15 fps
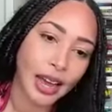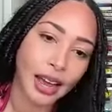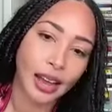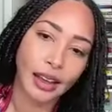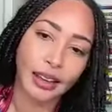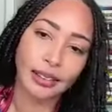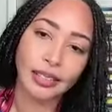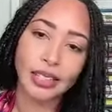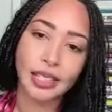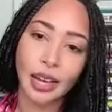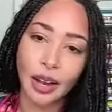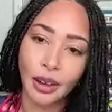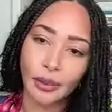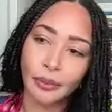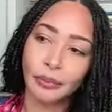And
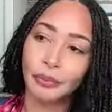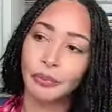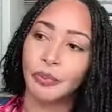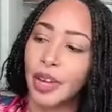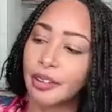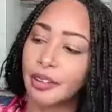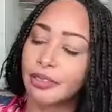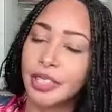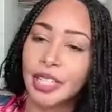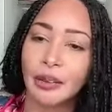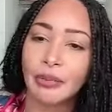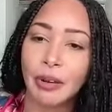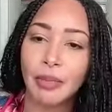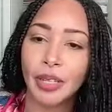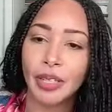every
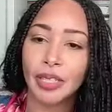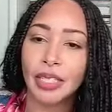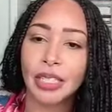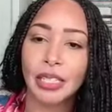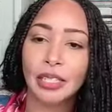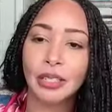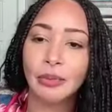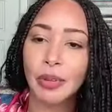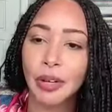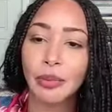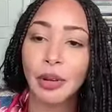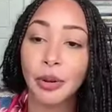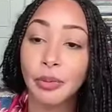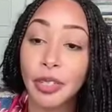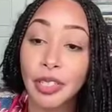time my mother sees me or
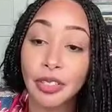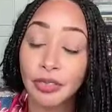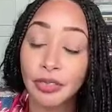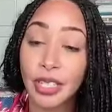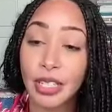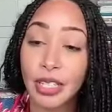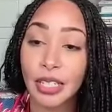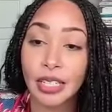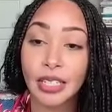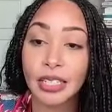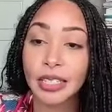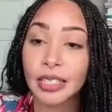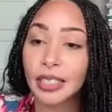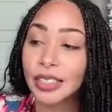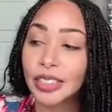I'm coming to visit,